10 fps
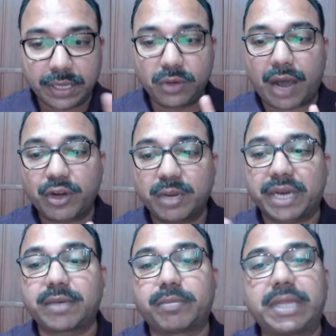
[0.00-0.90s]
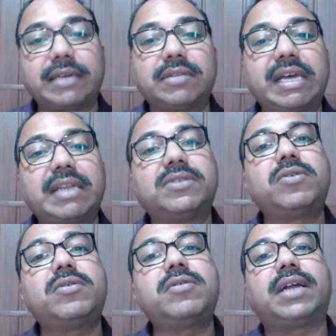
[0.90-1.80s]
You have to brush up that. There is
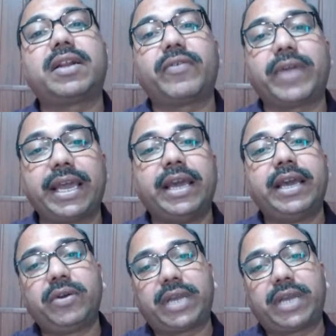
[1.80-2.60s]
no other way